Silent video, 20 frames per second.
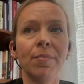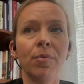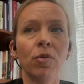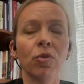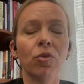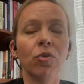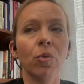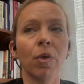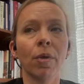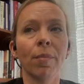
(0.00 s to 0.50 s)

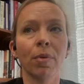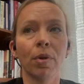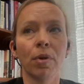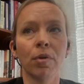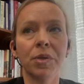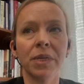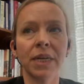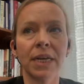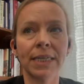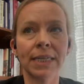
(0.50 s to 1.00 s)
who were
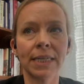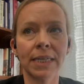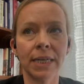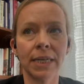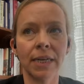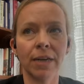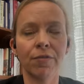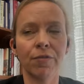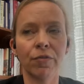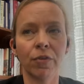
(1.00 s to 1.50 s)

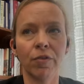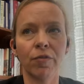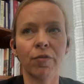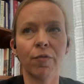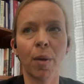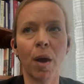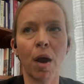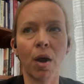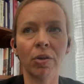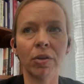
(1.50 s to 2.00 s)
protesting in front of
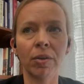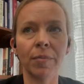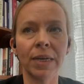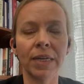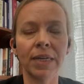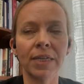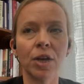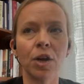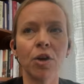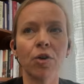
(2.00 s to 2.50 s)

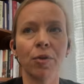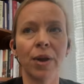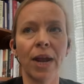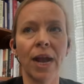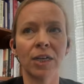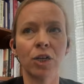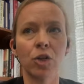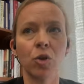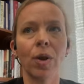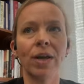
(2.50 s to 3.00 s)
parliament
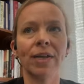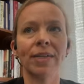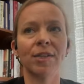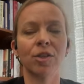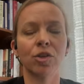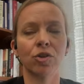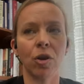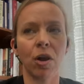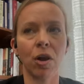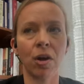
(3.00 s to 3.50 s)
react quite
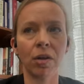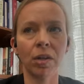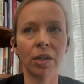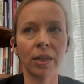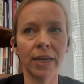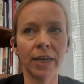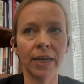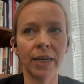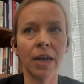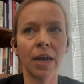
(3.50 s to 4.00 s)

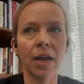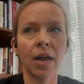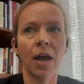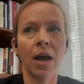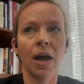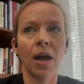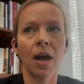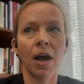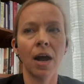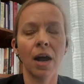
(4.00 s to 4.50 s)
strongly
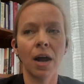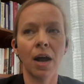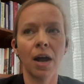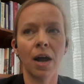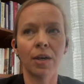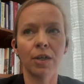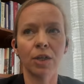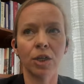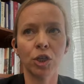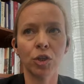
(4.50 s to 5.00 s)

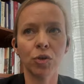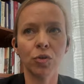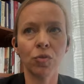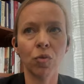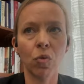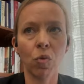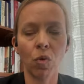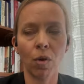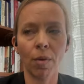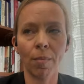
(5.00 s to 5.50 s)
uh,
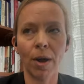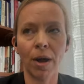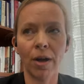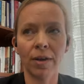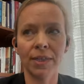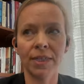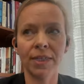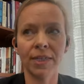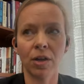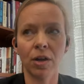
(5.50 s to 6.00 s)
to
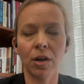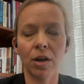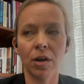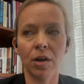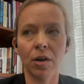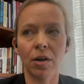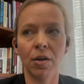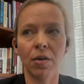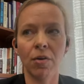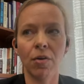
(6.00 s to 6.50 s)
Orban's
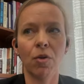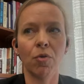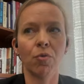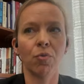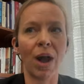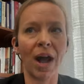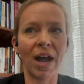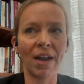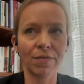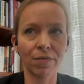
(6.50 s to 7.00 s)
uh,
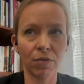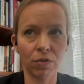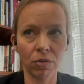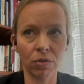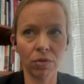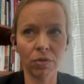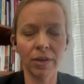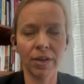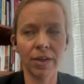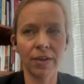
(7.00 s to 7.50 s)

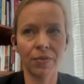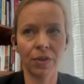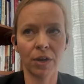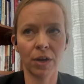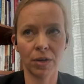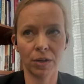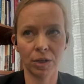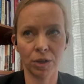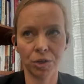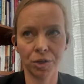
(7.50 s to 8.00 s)
arrival in the
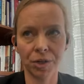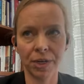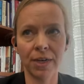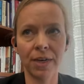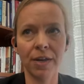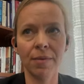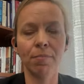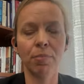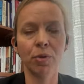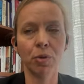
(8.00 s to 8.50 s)

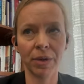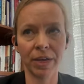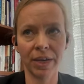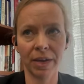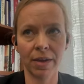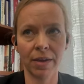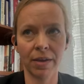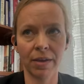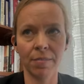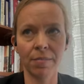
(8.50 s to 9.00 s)
country, booing
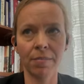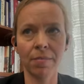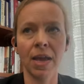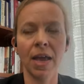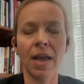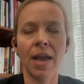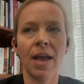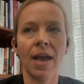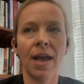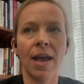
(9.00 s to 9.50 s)
him
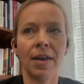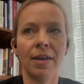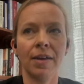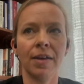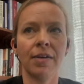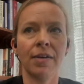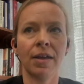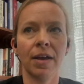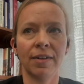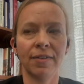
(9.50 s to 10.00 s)

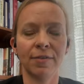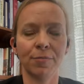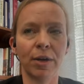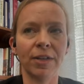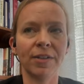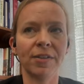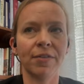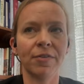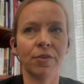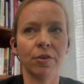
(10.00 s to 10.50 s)
and
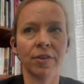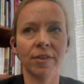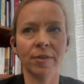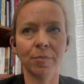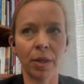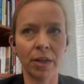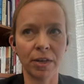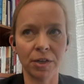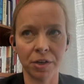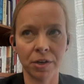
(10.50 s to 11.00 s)
expressing their
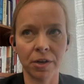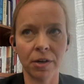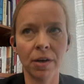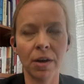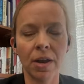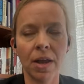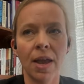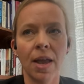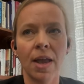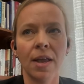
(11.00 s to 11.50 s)
displeasure.
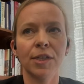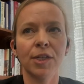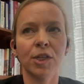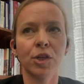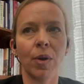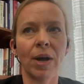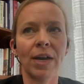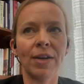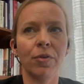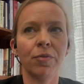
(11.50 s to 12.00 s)

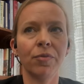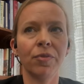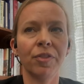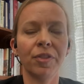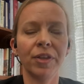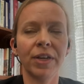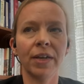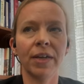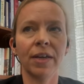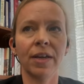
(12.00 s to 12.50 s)
So I don't
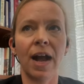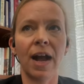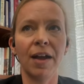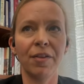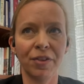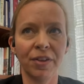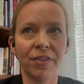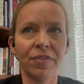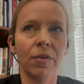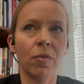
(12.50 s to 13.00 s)
think, I
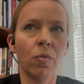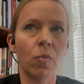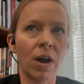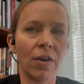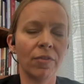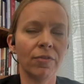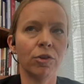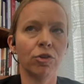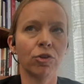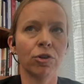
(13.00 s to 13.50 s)
think that
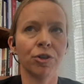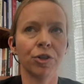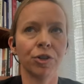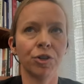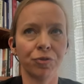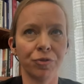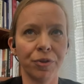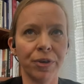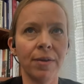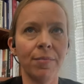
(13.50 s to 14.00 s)
while the Georgian
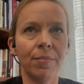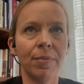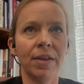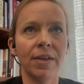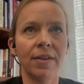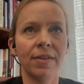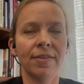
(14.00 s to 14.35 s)
dream is